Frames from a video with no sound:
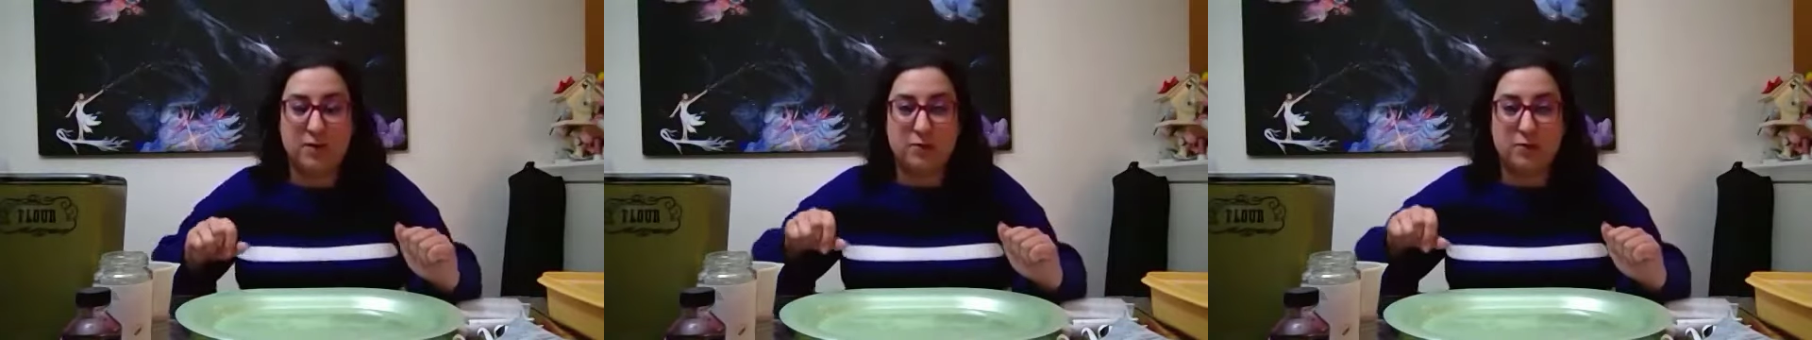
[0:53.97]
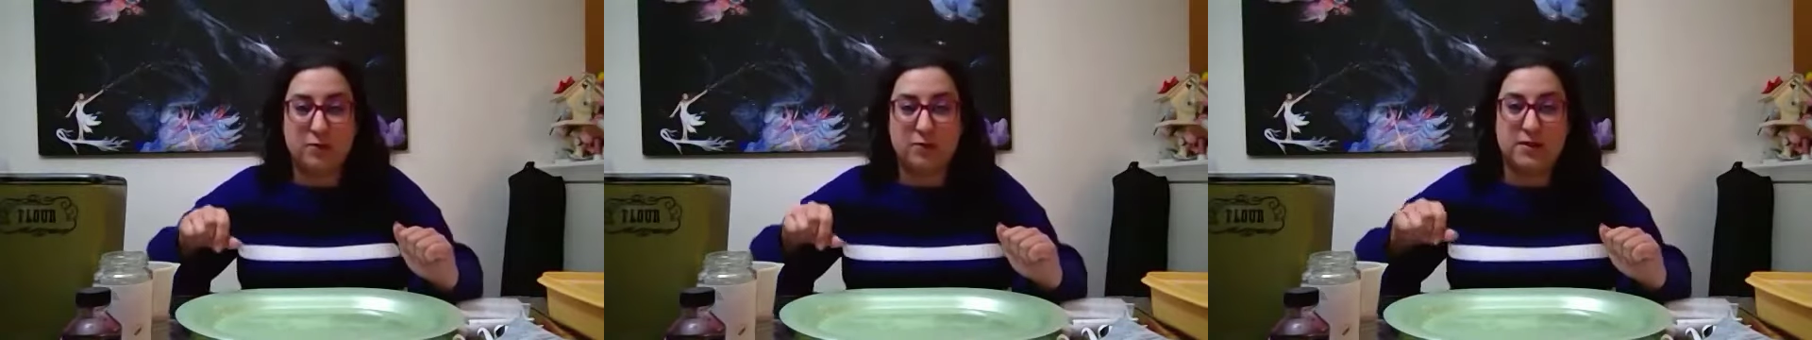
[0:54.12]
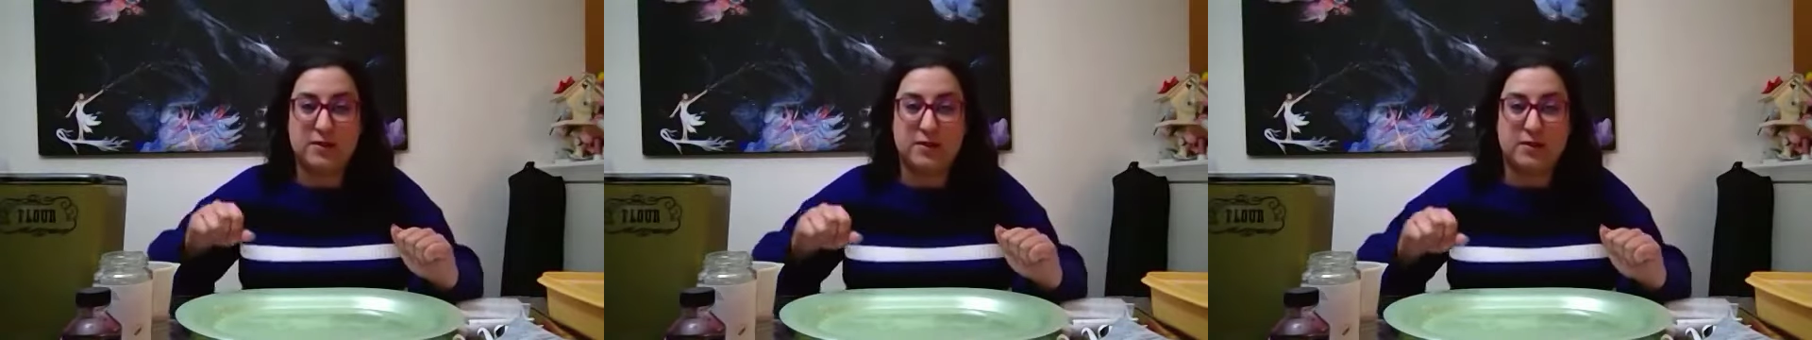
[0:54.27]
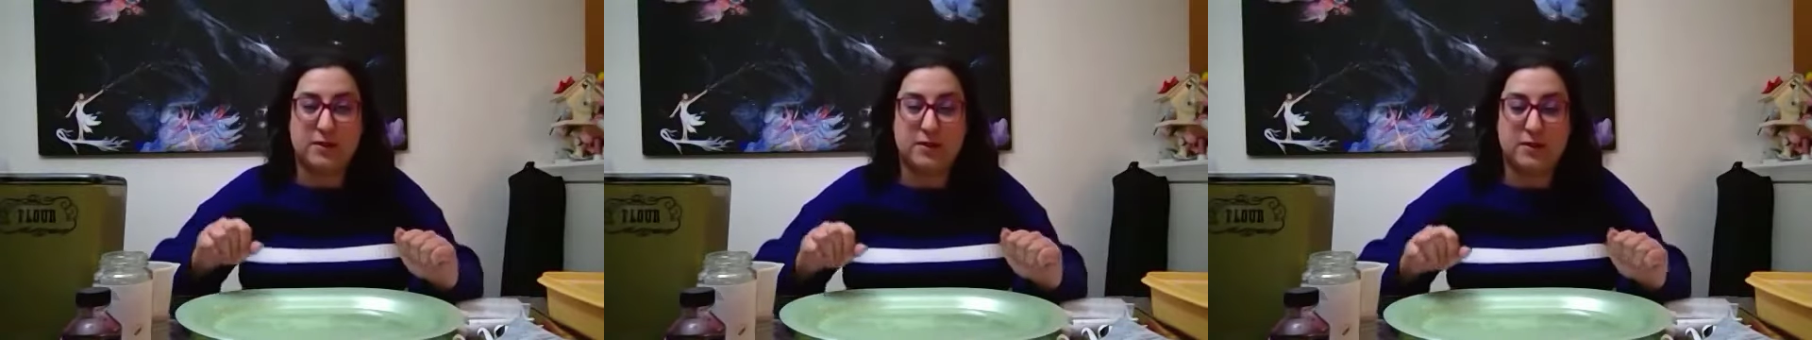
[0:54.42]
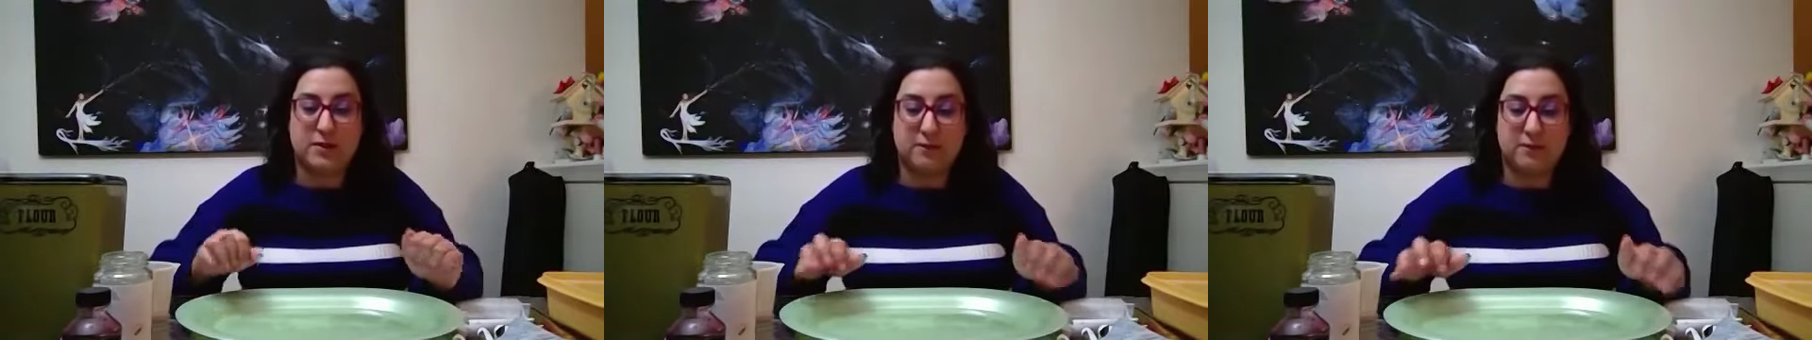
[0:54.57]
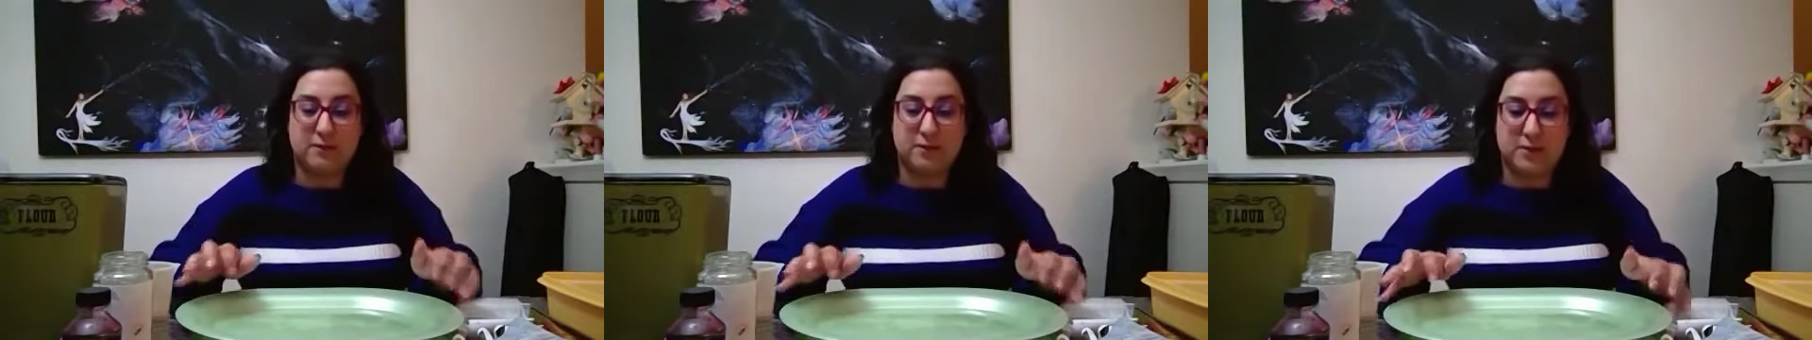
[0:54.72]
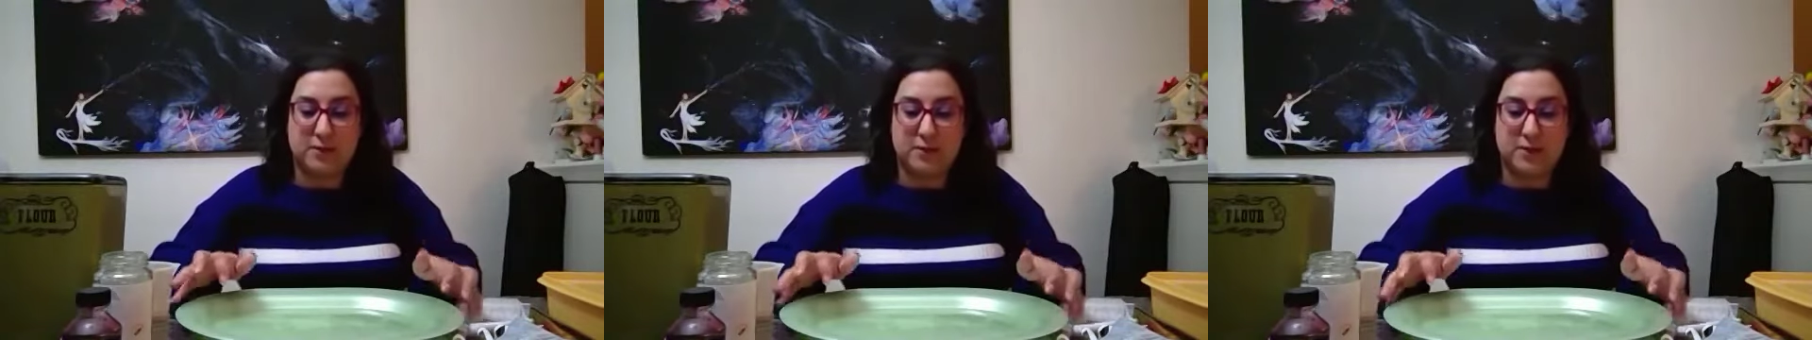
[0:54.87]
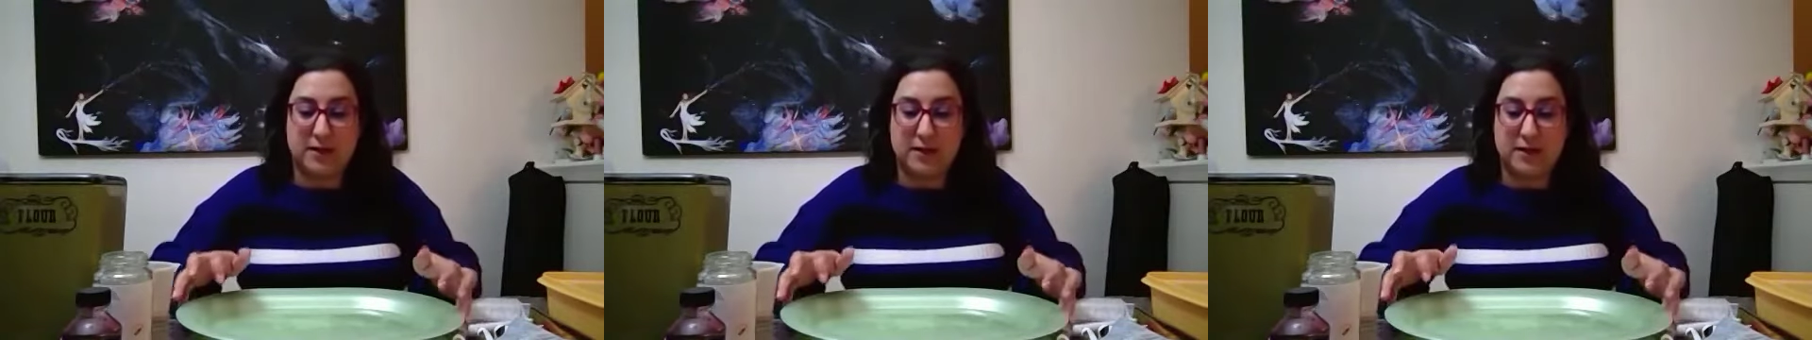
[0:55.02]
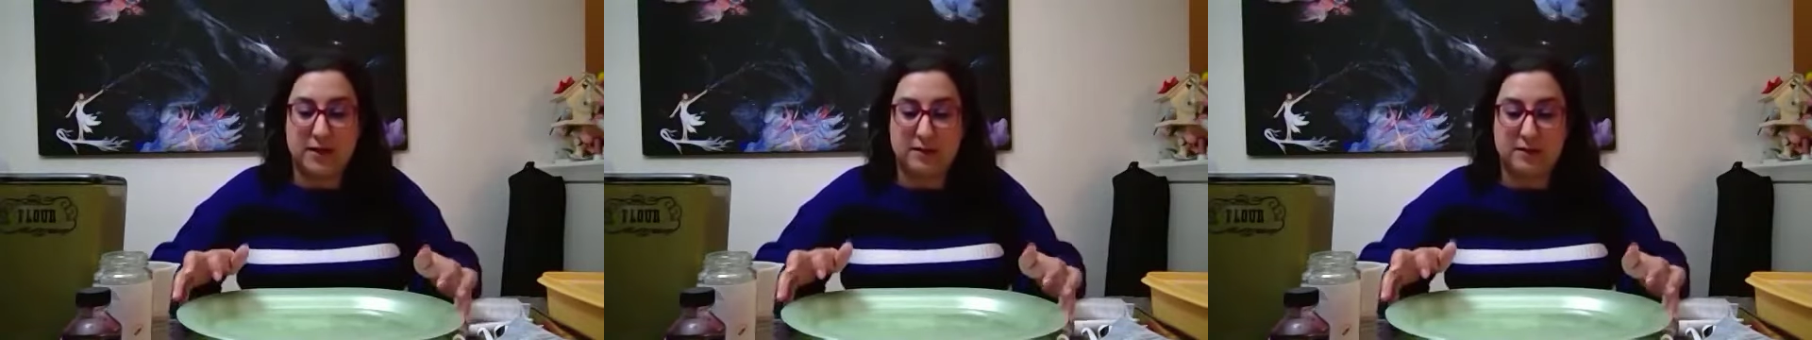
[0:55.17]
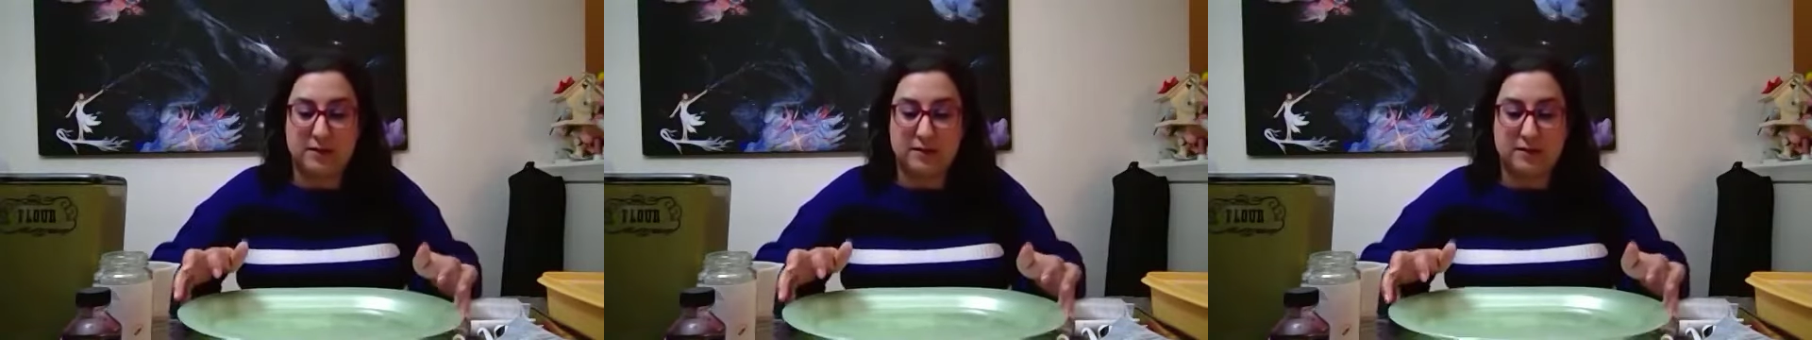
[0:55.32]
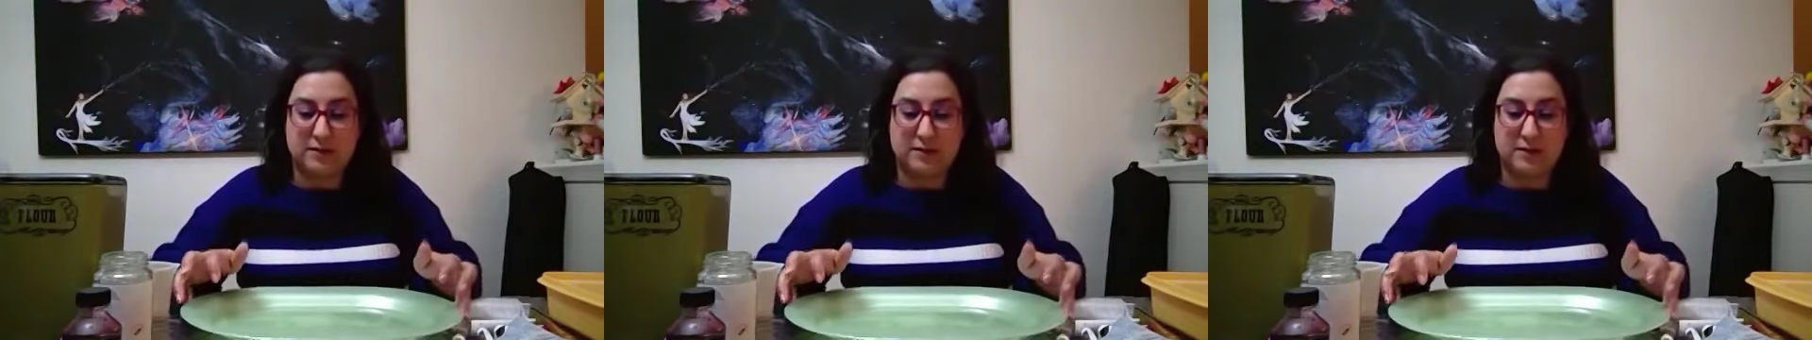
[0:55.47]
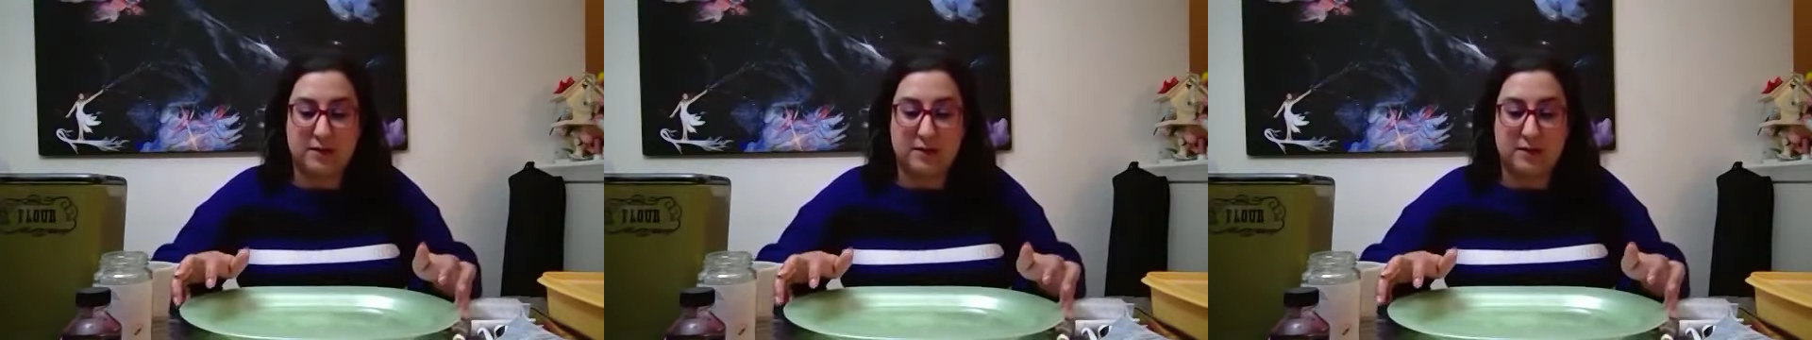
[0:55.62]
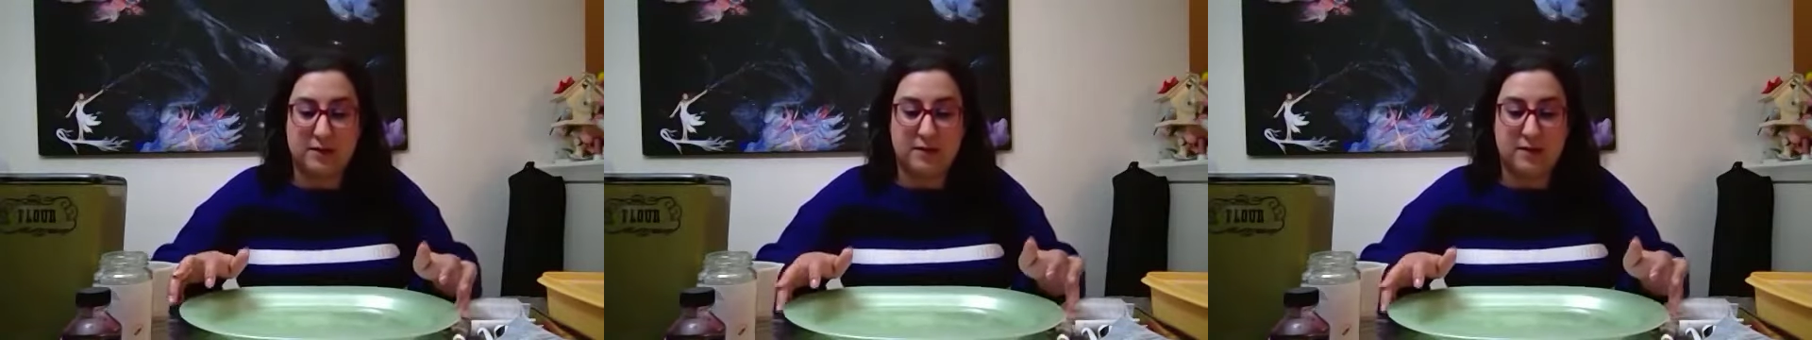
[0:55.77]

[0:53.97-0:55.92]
you're going to need for today's